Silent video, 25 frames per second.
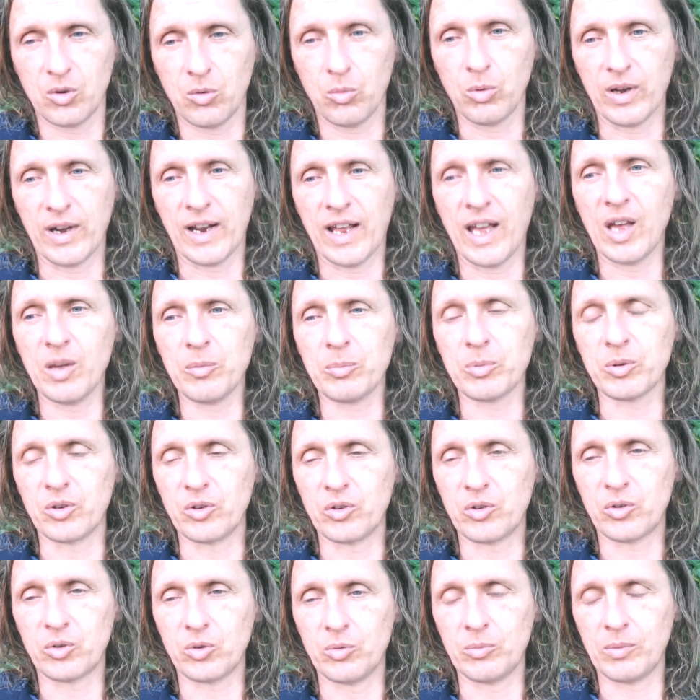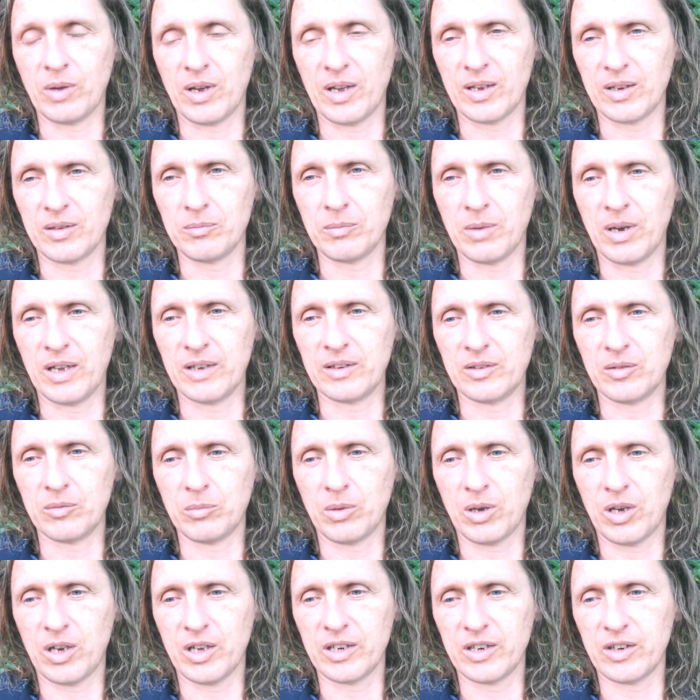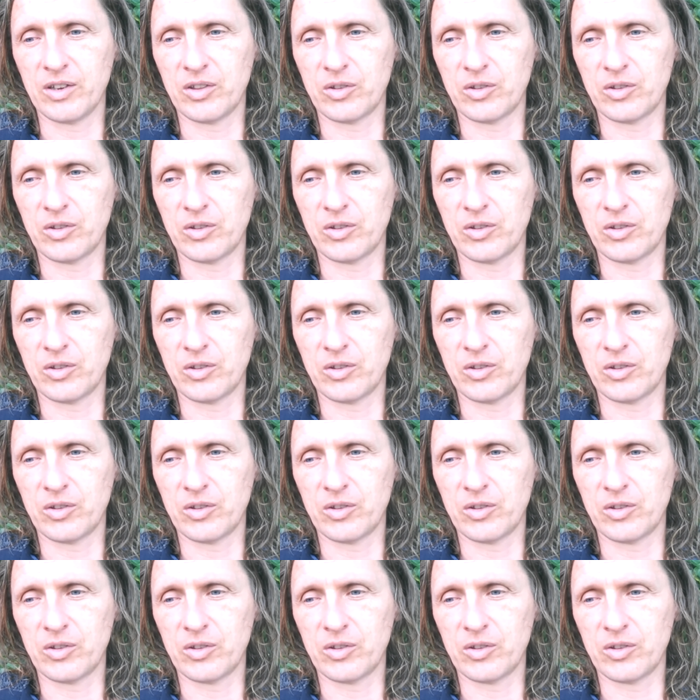what happened to my mind and body